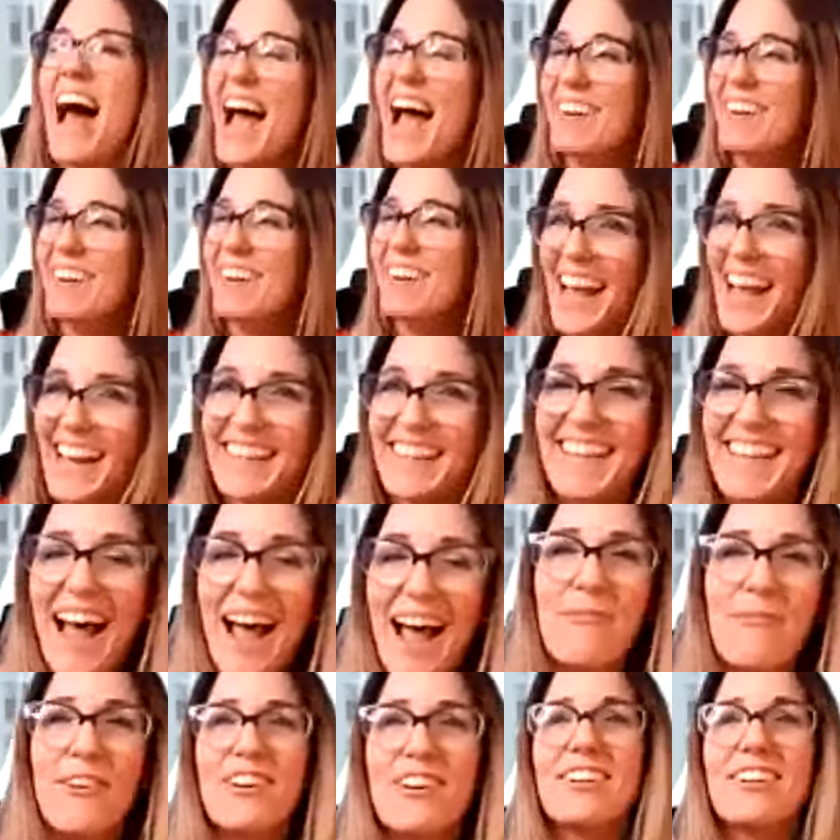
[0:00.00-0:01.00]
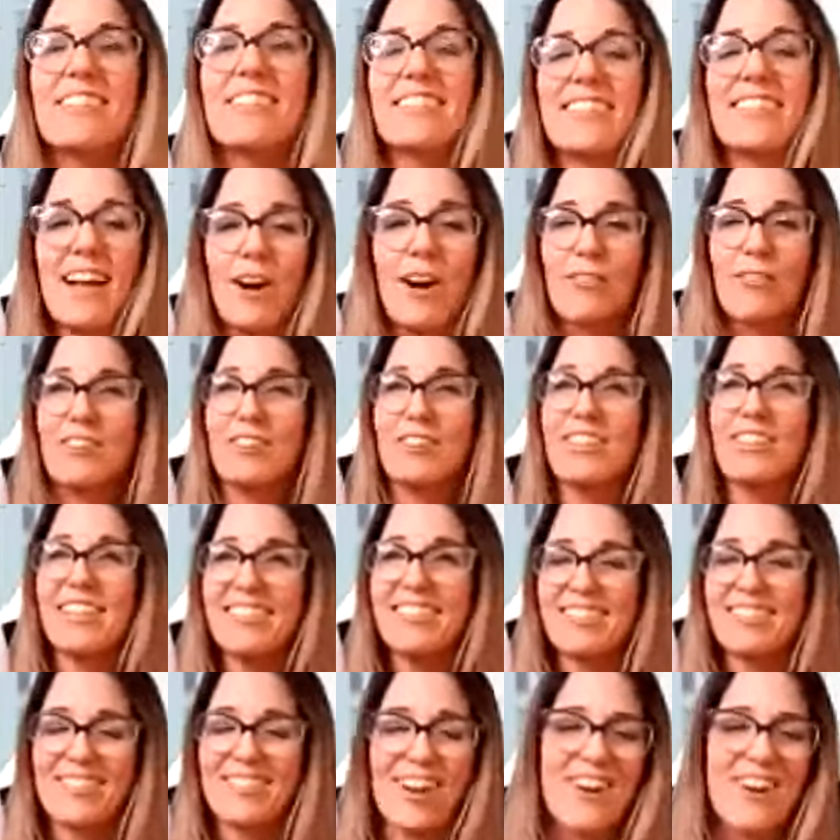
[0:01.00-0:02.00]
Take time for yourself. You
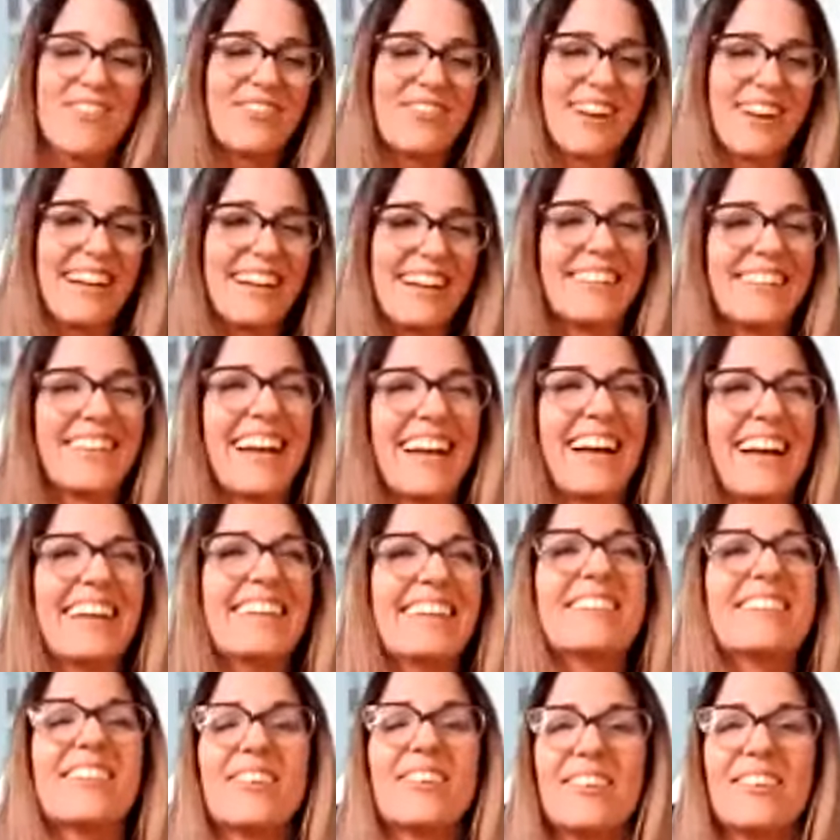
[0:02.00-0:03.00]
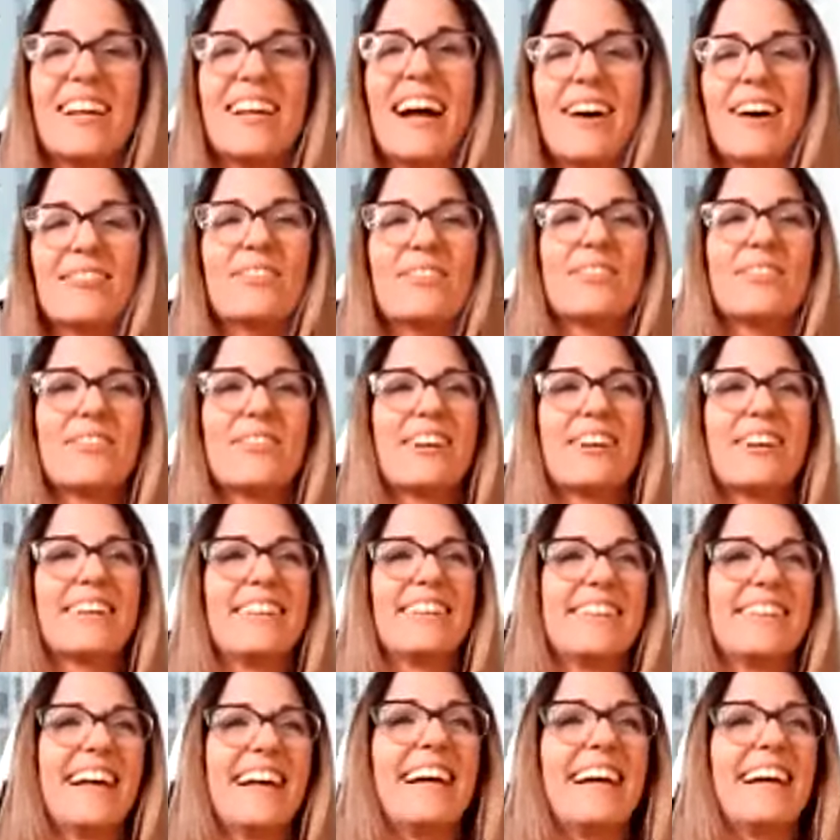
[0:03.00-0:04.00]
deserve it. Okay, so we have to work on that.